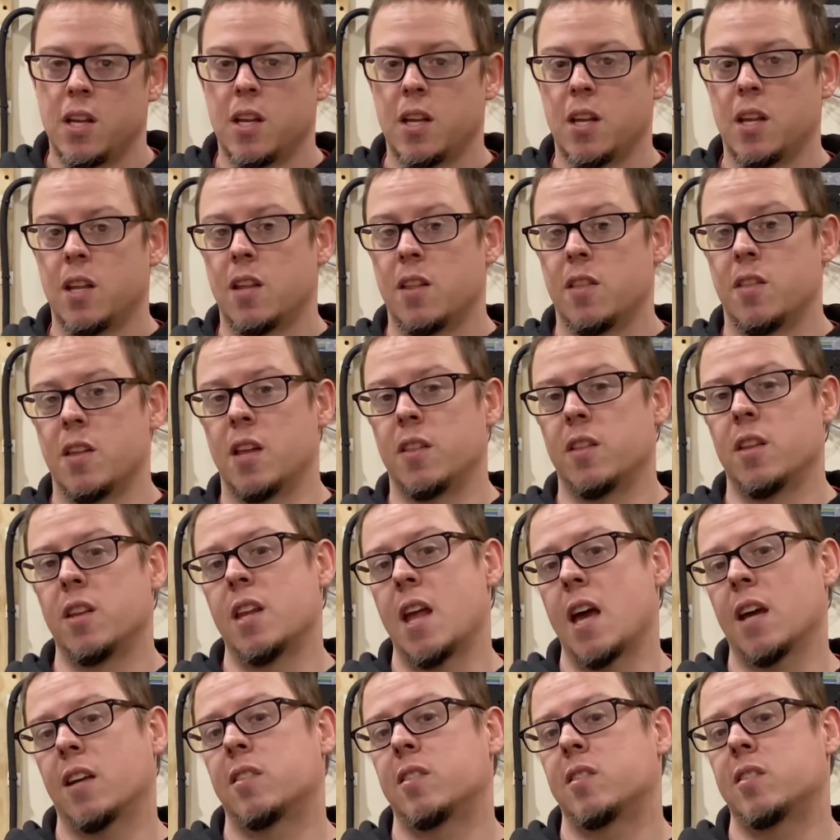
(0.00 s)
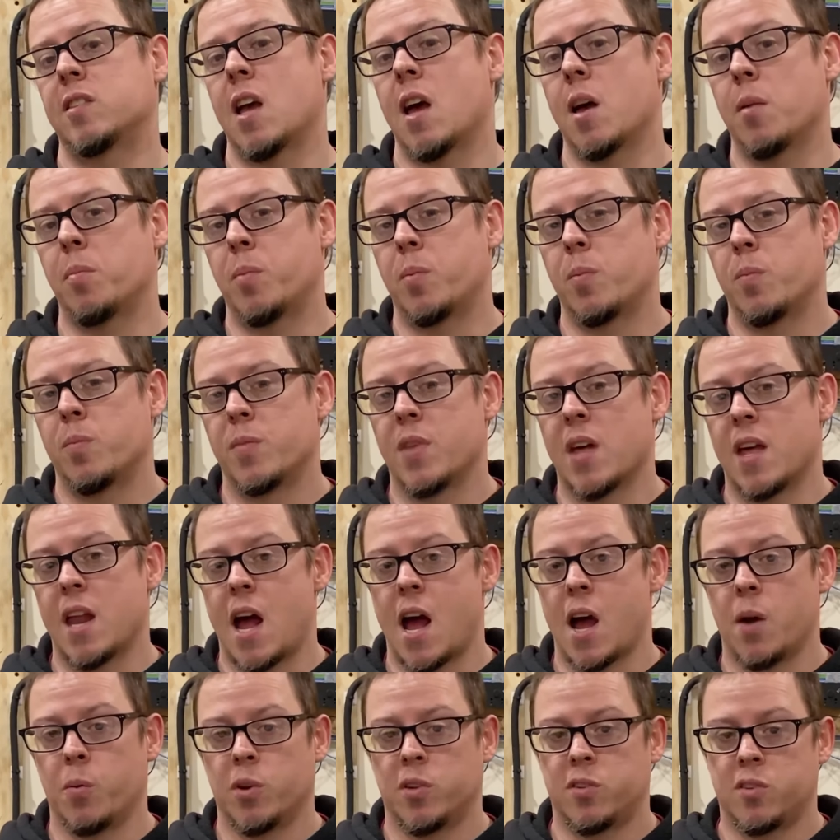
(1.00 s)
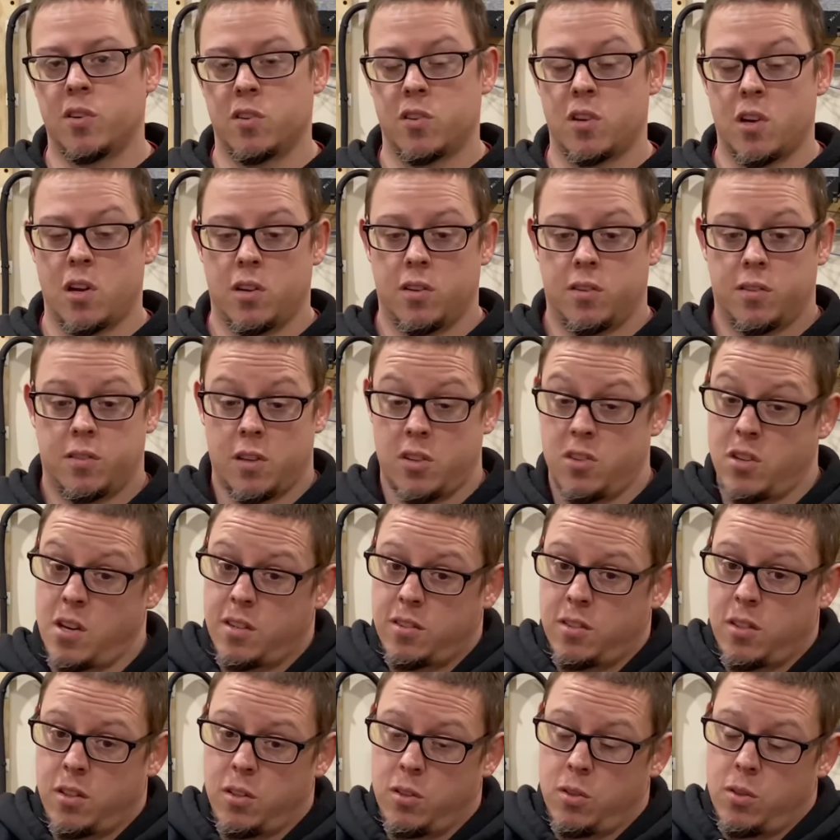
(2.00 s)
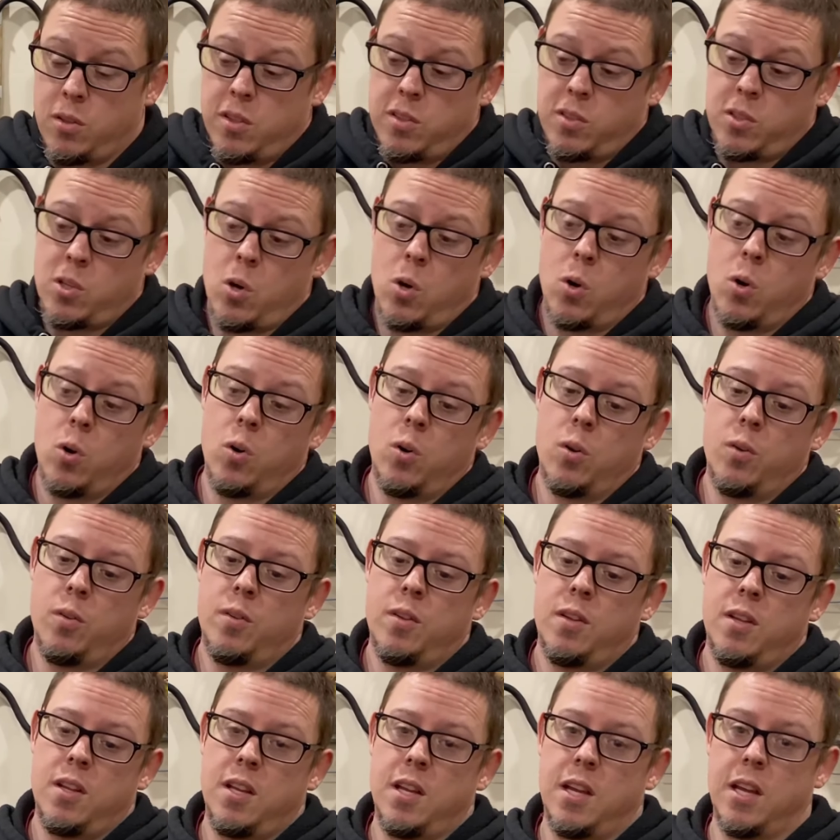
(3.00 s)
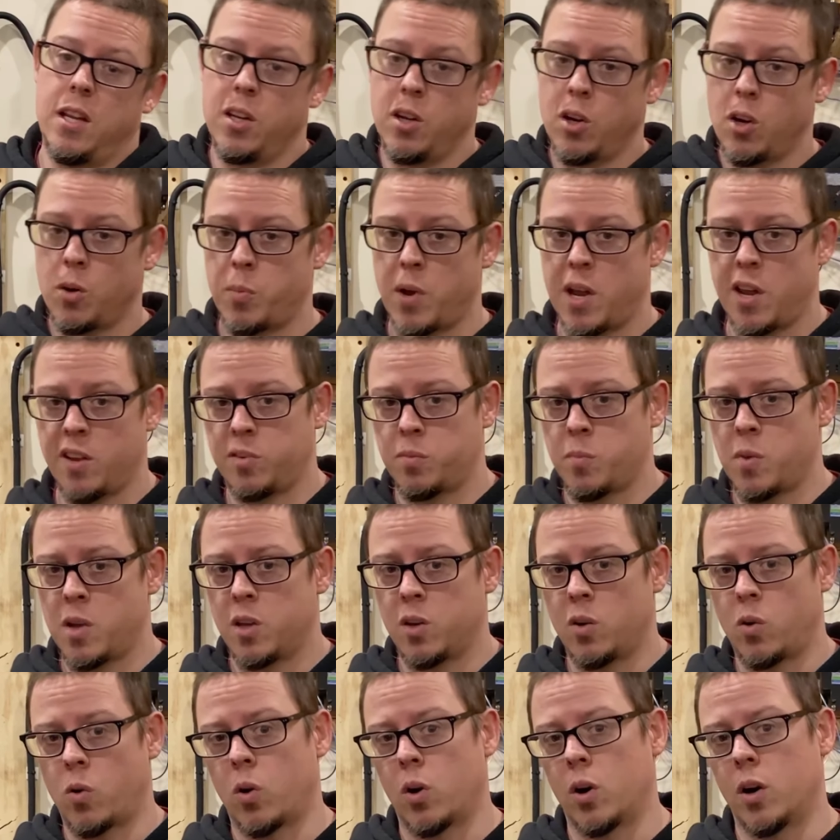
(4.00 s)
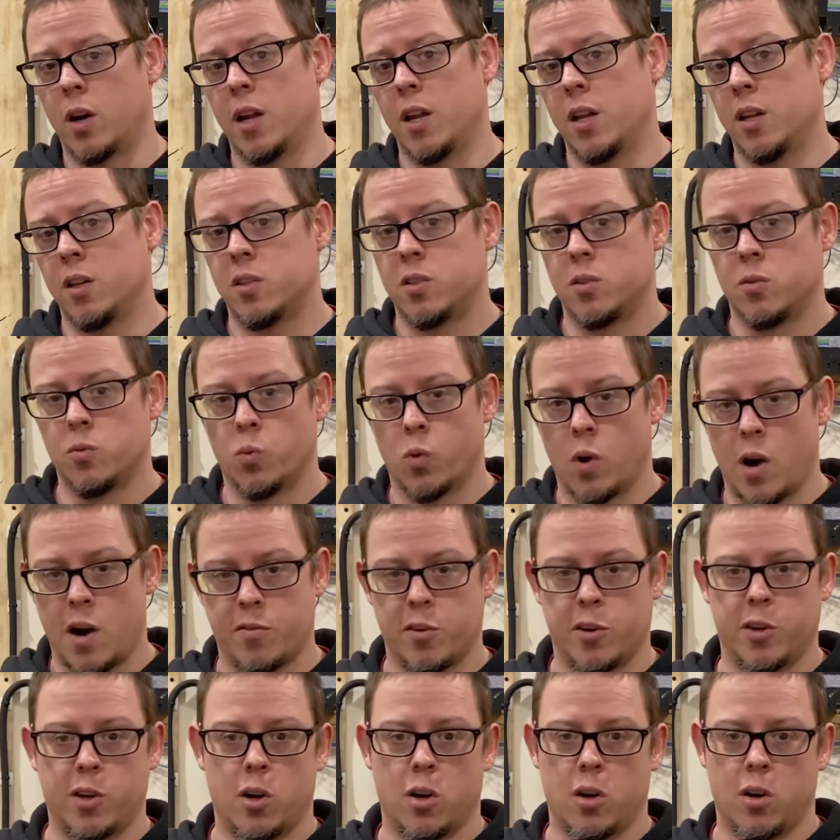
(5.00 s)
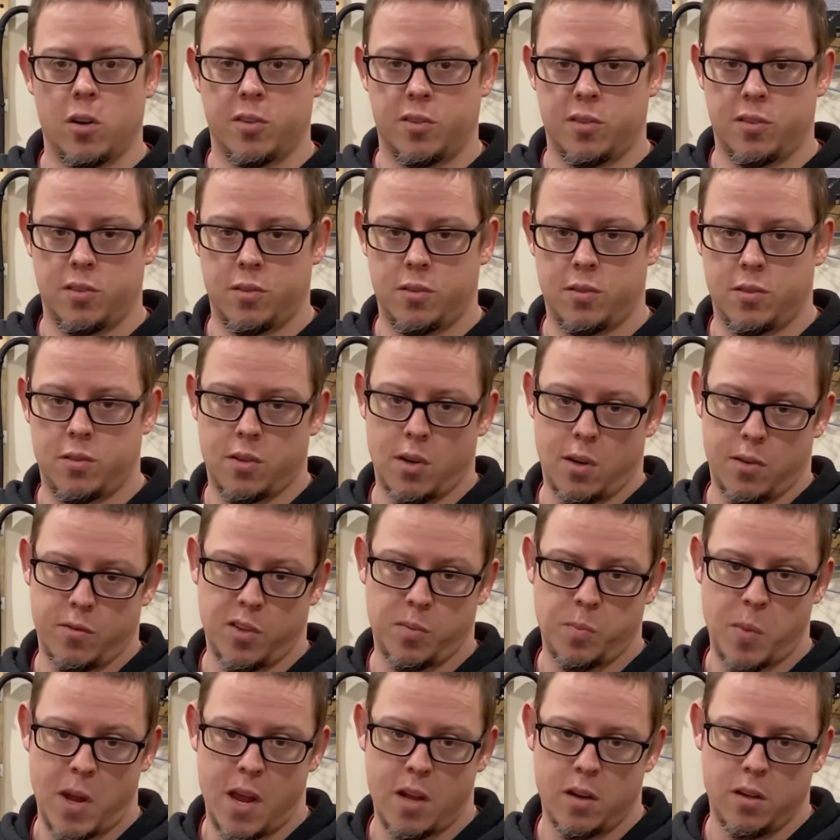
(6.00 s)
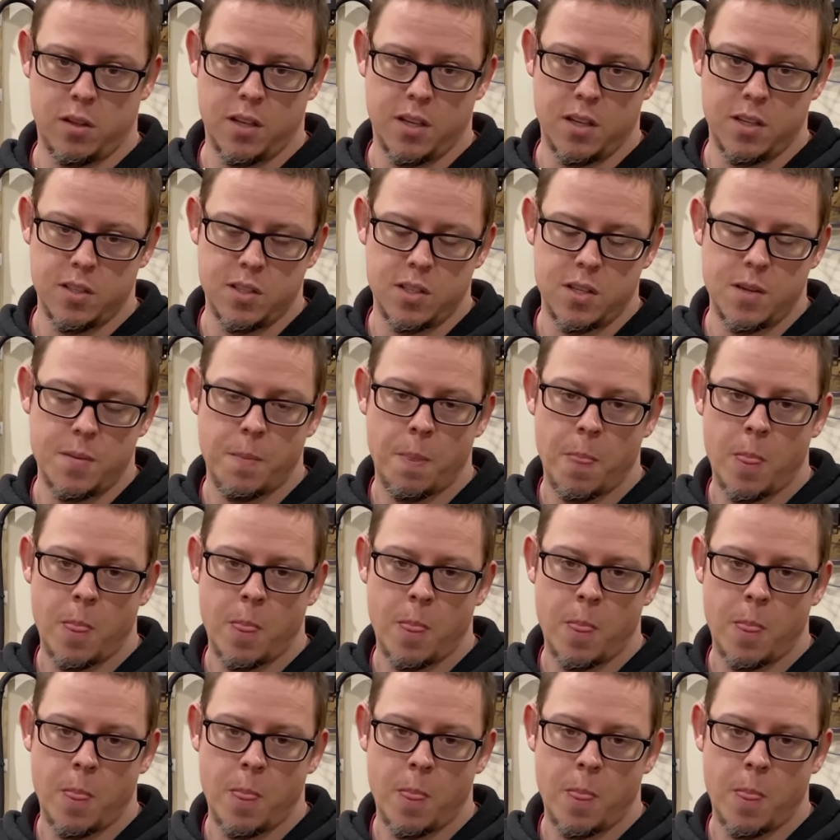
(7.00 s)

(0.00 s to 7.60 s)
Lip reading: then the next step that I would suggest to do is go into your basement or in wherever your service panel is.